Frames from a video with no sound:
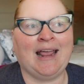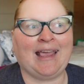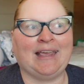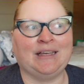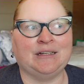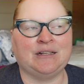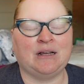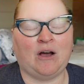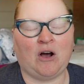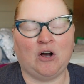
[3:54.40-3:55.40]
and
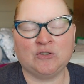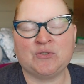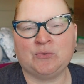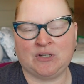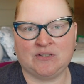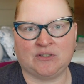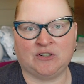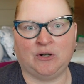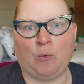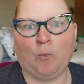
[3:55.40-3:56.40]
also
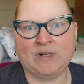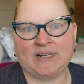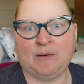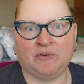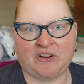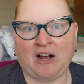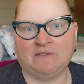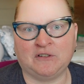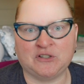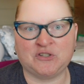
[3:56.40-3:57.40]
consider what type of
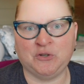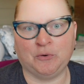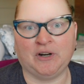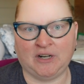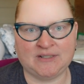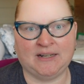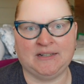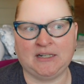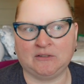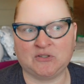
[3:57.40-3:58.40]
conference you are
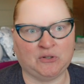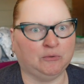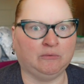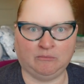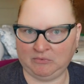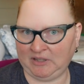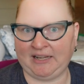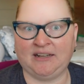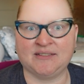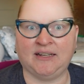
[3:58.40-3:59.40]
attending. So,
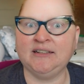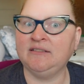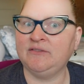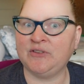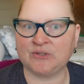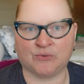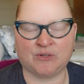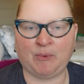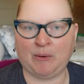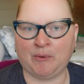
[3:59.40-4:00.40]
like I said, this was a
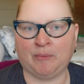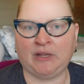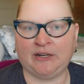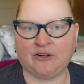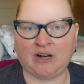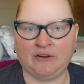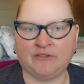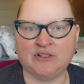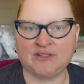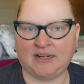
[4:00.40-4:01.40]
paper planner
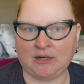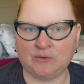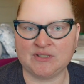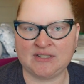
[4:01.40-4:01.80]
conference that I was